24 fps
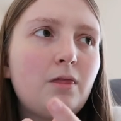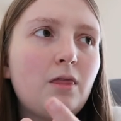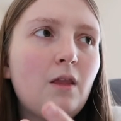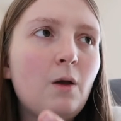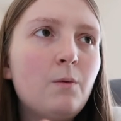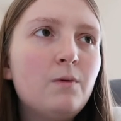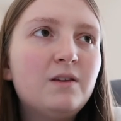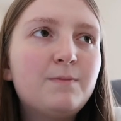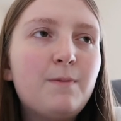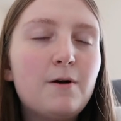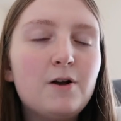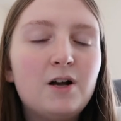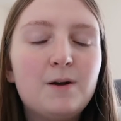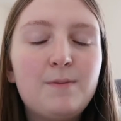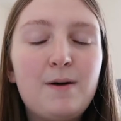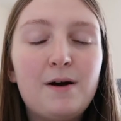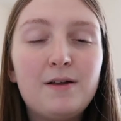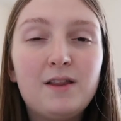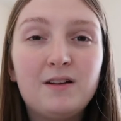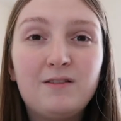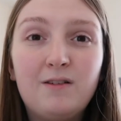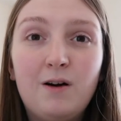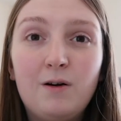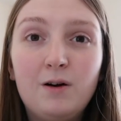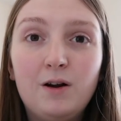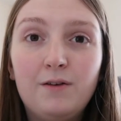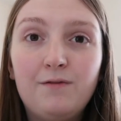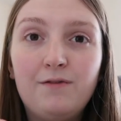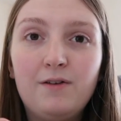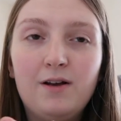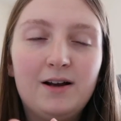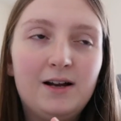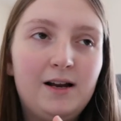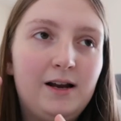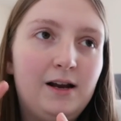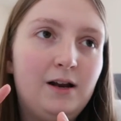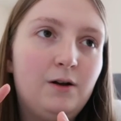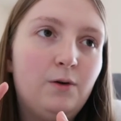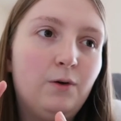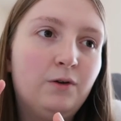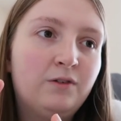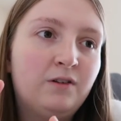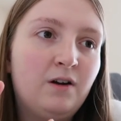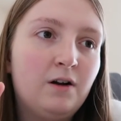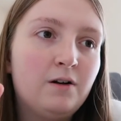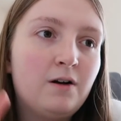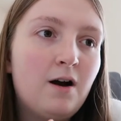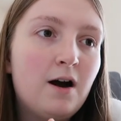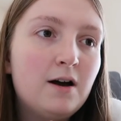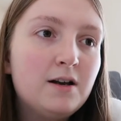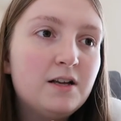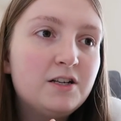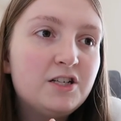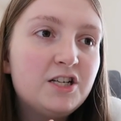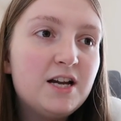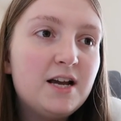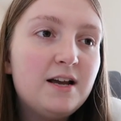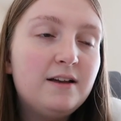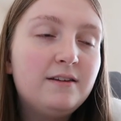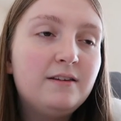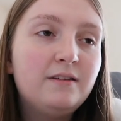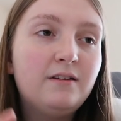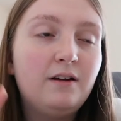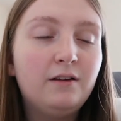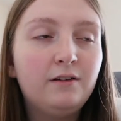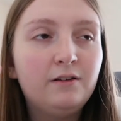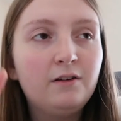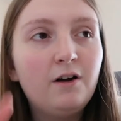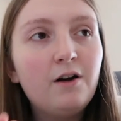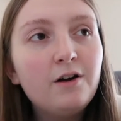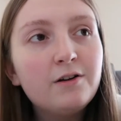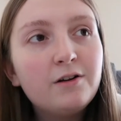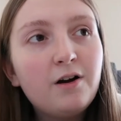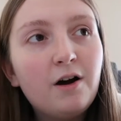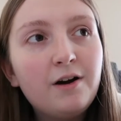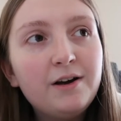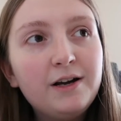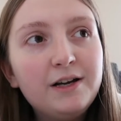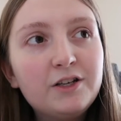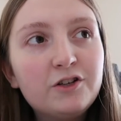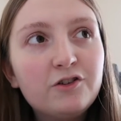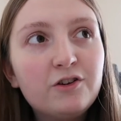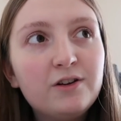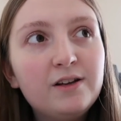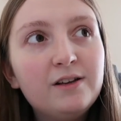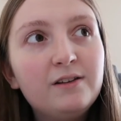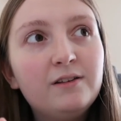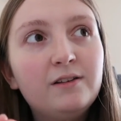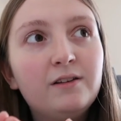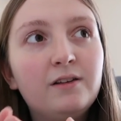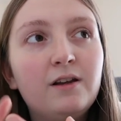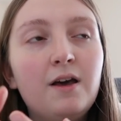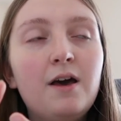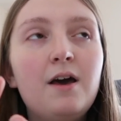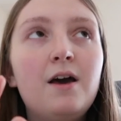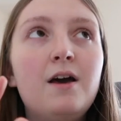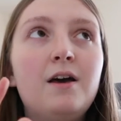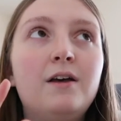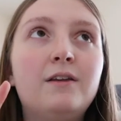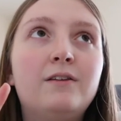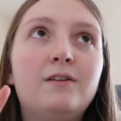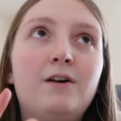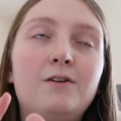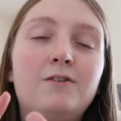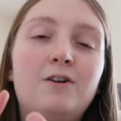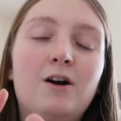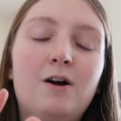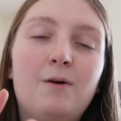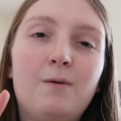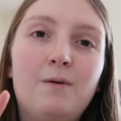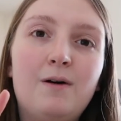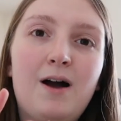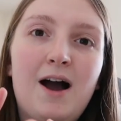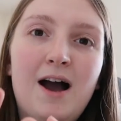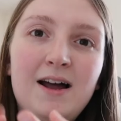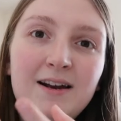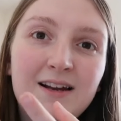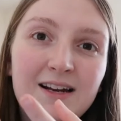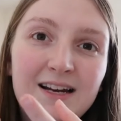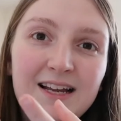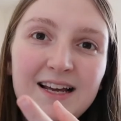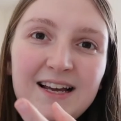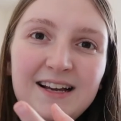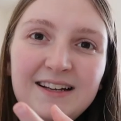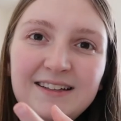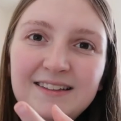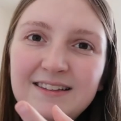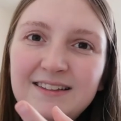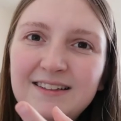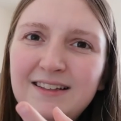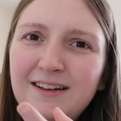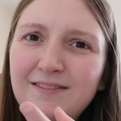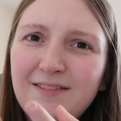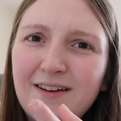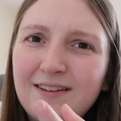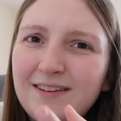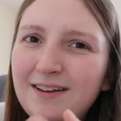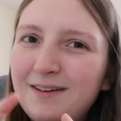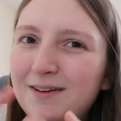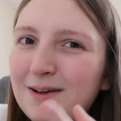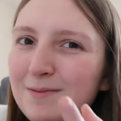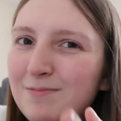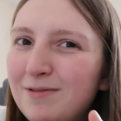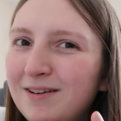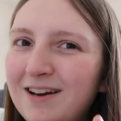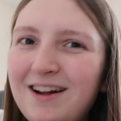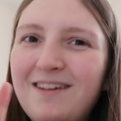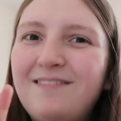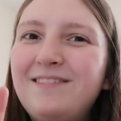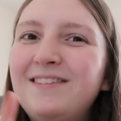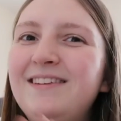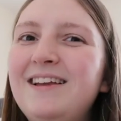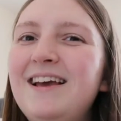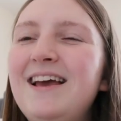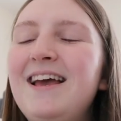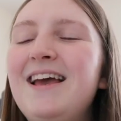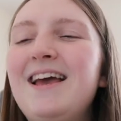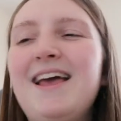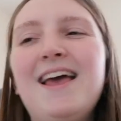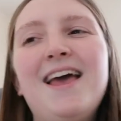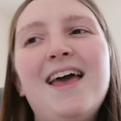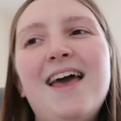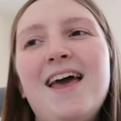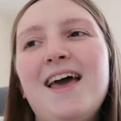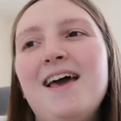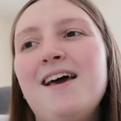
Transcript: we spoke about the role of a clinical psychologist, a psychiatrist, psychoanalyst, if that's how you pronounce it.